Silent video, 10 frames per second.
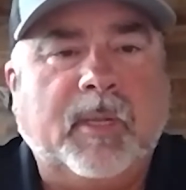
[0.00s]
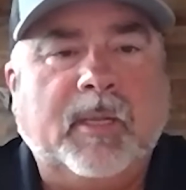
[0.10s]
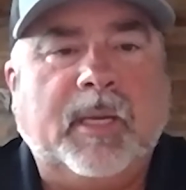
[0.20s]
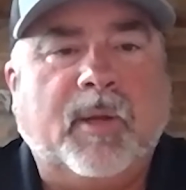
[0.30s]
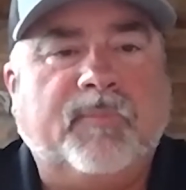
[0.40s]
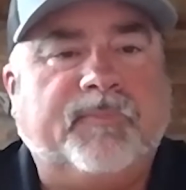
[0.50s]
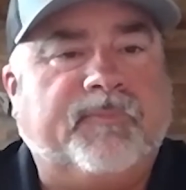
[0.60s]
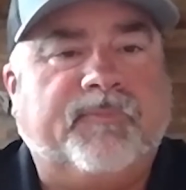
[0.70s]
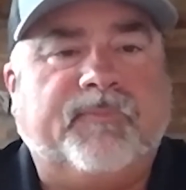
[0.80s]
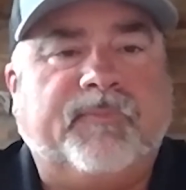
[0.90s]
no
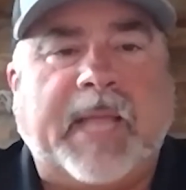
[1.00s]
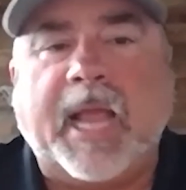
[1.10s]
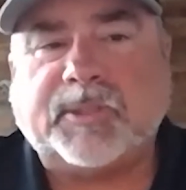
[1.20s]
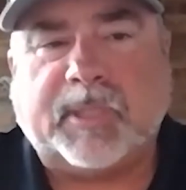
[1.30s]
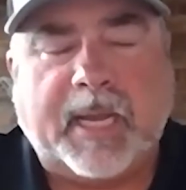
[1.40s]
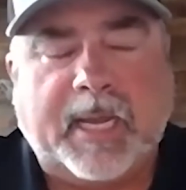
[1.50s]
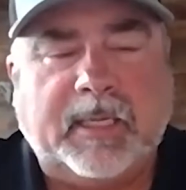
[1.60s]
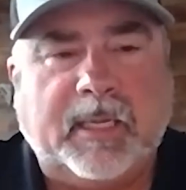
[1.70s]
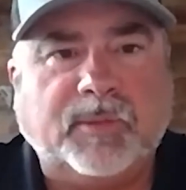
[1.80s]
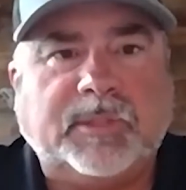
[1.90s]
flashlight,
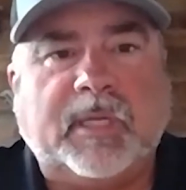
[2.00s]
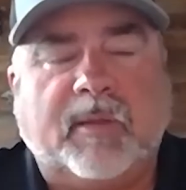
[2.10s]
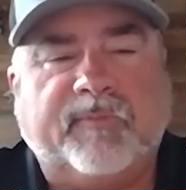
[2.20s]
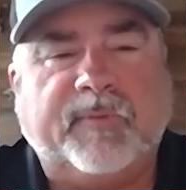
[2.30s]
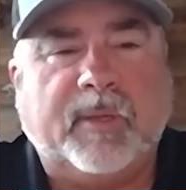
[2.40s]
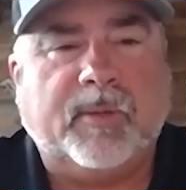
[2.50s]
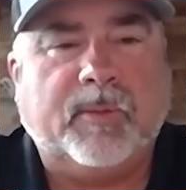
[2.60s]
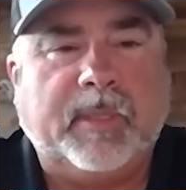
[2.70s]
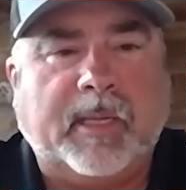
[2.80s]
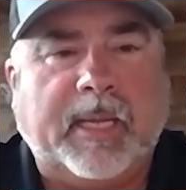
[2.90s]
no cell
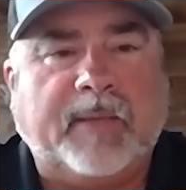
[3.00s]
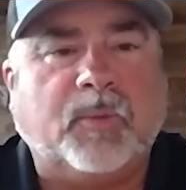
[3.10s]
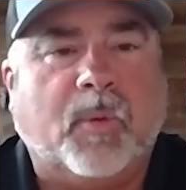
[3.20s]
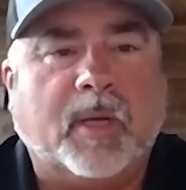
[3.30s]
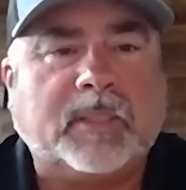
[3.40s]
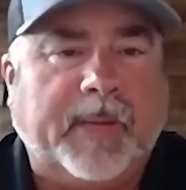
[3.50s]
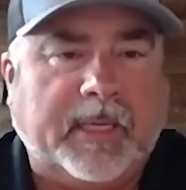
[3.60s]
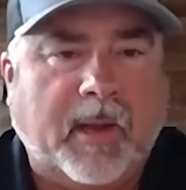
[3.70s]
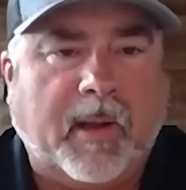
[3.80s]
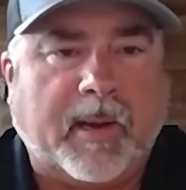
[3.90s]
phone. I had to walk to my
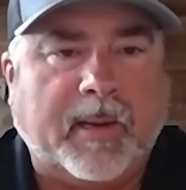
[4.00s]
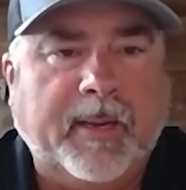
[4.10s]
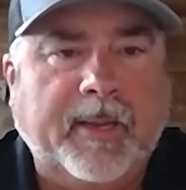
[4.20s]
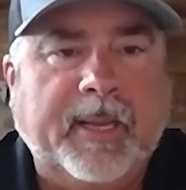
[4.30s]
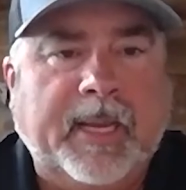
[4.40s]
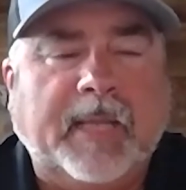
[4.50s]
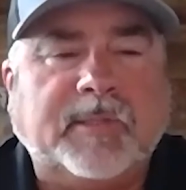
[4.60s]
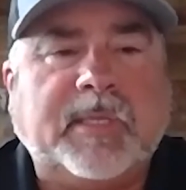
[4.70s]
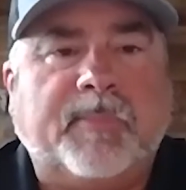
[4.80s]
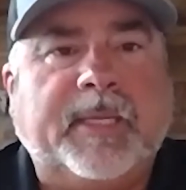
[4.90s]
car, and
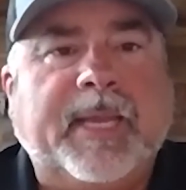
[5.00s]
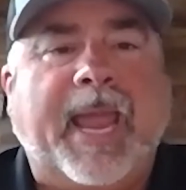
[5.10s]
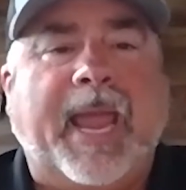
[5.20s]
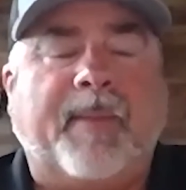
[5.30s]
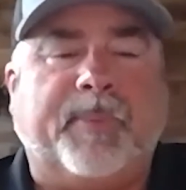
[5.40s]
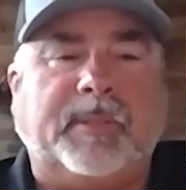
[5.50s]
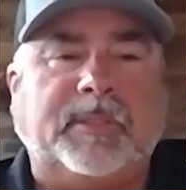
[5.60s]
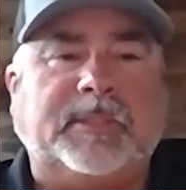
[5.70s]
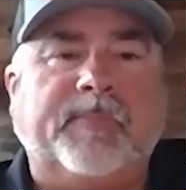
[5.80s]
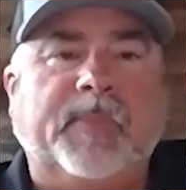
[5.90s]
something
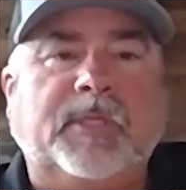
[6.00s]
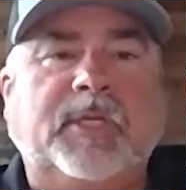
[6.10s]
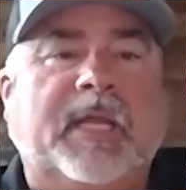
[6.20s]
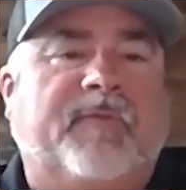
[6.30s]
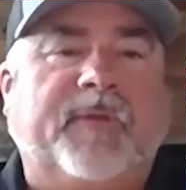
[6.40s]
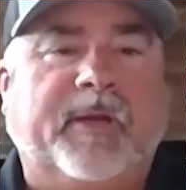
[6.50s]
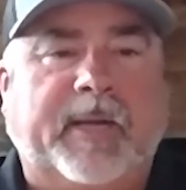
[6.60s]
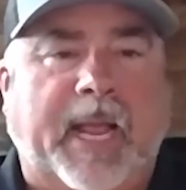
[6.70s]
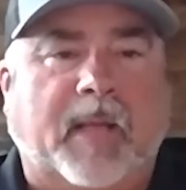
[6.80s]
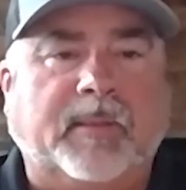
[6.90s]
happens, you got to figure it
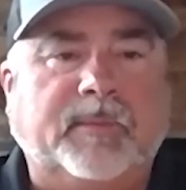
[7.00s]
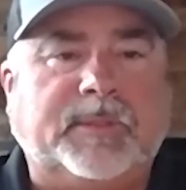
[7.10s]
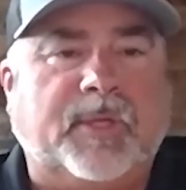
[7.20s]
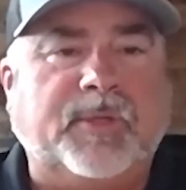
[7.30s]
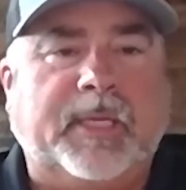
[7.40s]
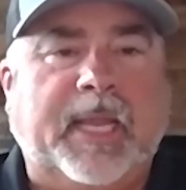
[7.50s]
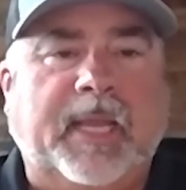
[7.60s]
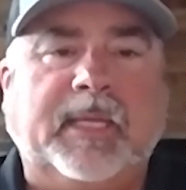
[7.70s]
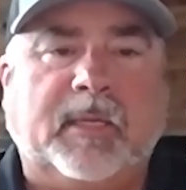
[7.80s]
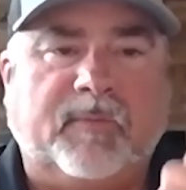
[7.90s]
out. So you
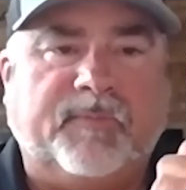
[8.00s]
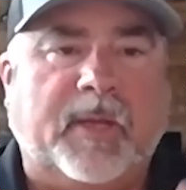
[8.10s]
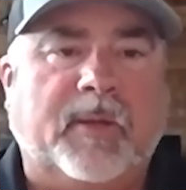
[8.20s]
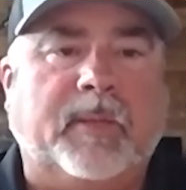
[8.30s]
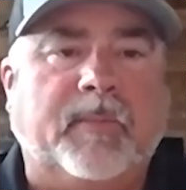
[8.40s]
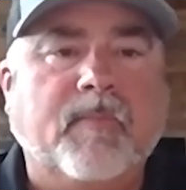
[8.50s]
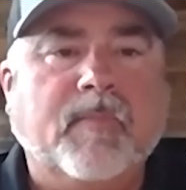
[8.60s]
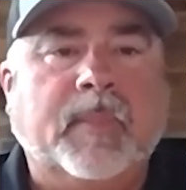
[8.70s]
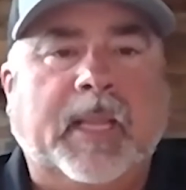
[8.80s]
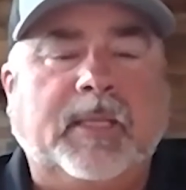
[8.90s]
can't get on the phone
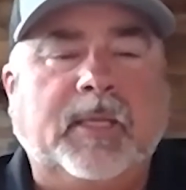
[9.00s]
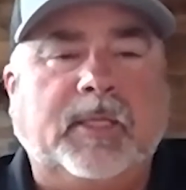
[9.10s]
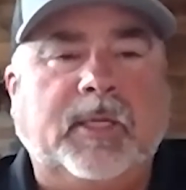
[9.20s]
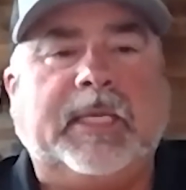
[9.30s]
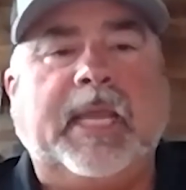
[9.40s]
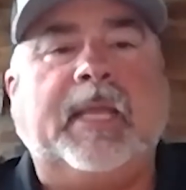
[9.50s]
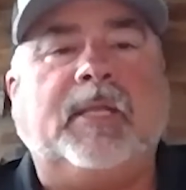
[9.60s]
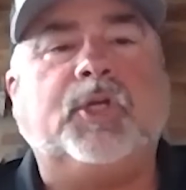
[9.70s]
and you can't